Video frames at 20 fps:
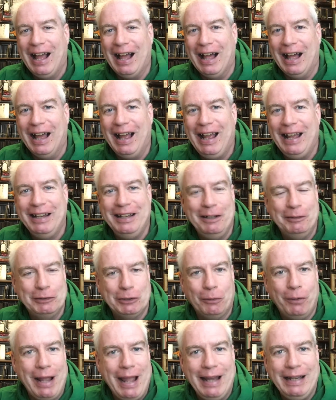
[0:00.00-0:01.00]
Uh, and
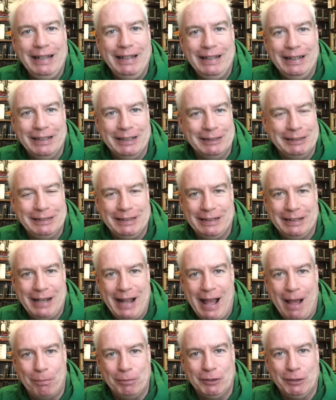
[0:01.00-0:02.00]
so any this
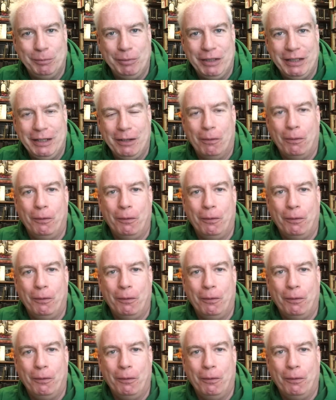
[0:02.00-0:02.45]
happens to be the